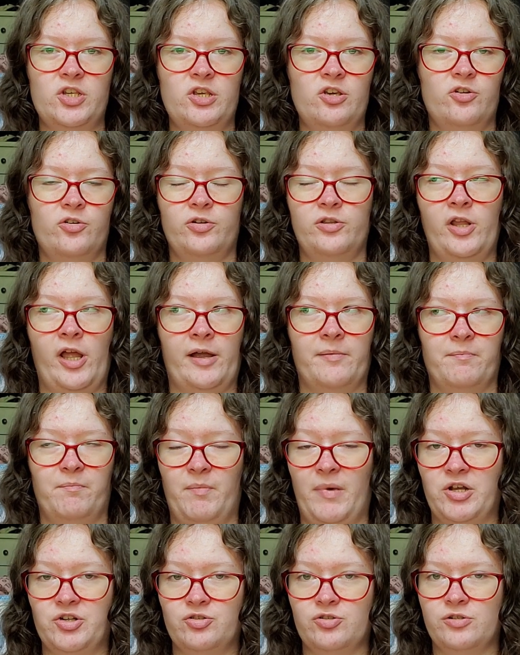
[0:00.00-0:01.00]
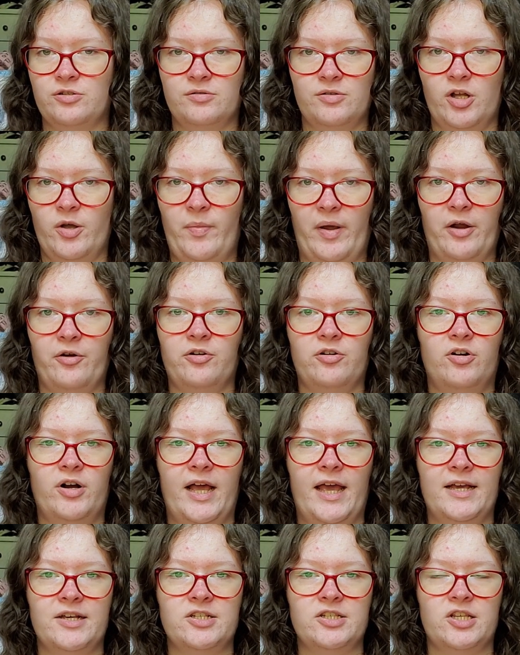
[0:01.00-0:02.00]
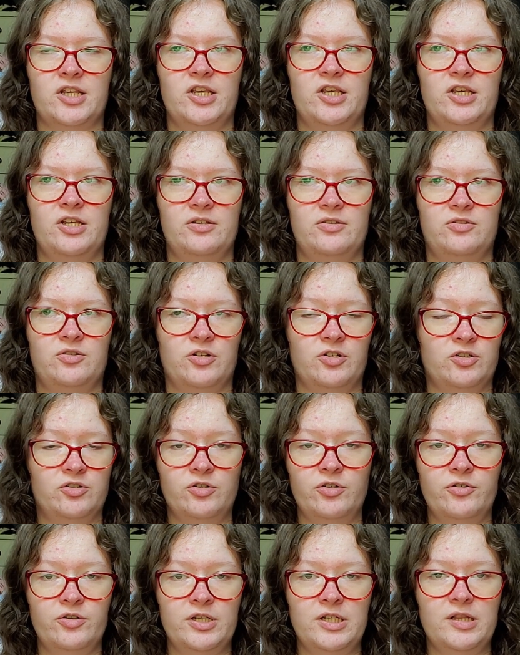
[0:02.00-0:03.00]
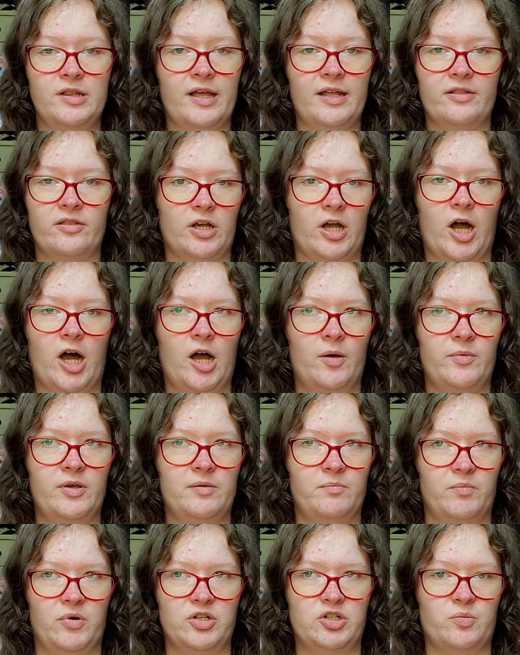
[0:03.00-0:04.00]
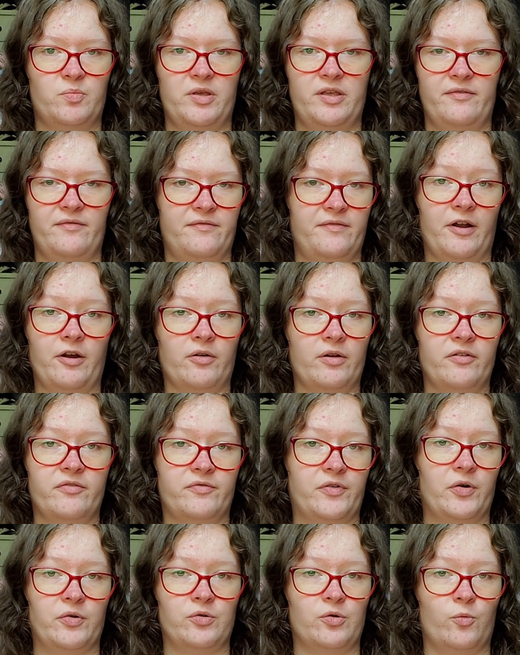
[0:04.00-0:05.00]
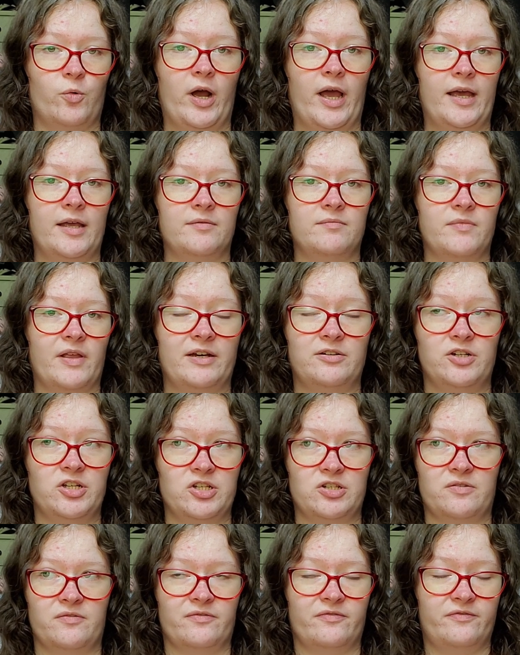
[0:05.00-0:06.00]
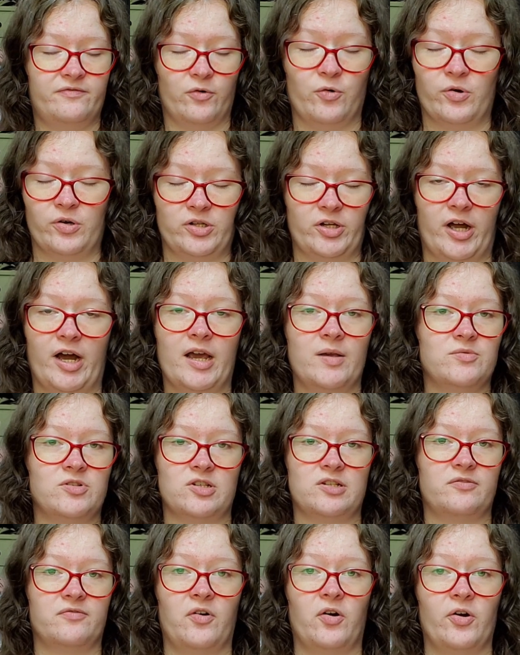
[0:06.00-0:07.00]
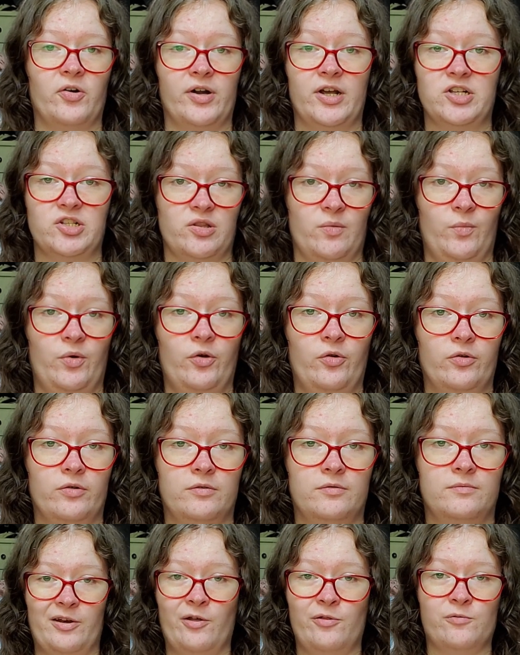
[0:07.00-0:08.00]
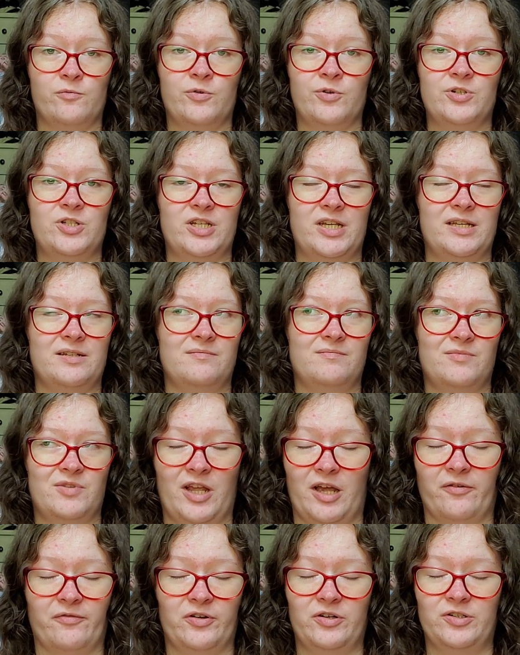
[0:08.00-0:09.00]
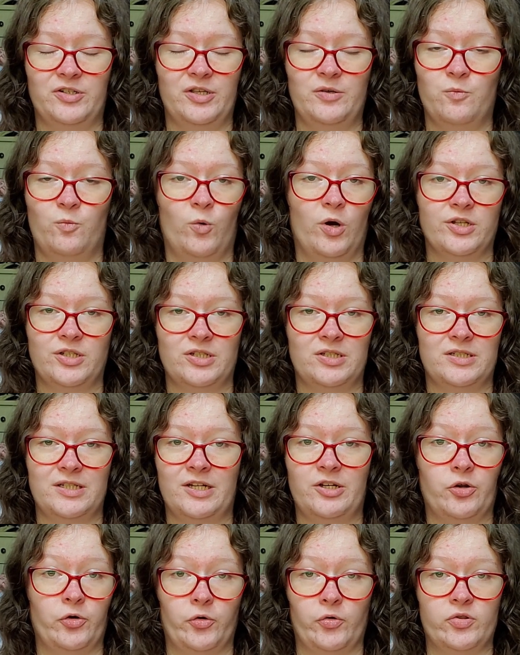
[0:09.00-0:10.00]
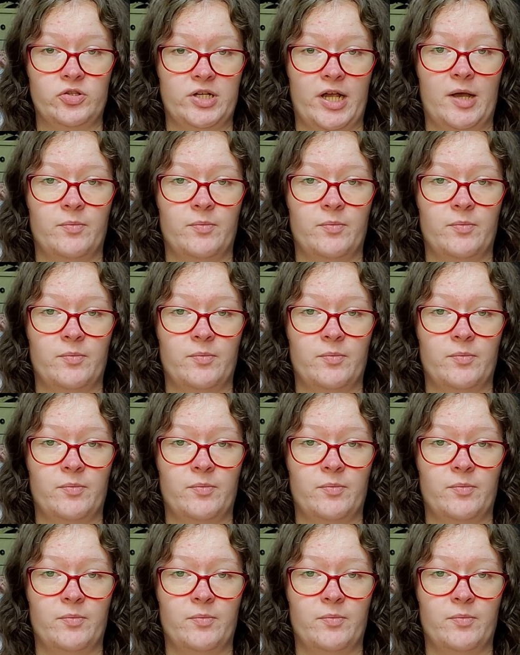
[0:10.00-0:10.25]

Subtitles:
he could not measure a parallax, he concluded that the comet must be very far away, at least 4 times as far as the moon. In other words, it definitely wasn't in Earth's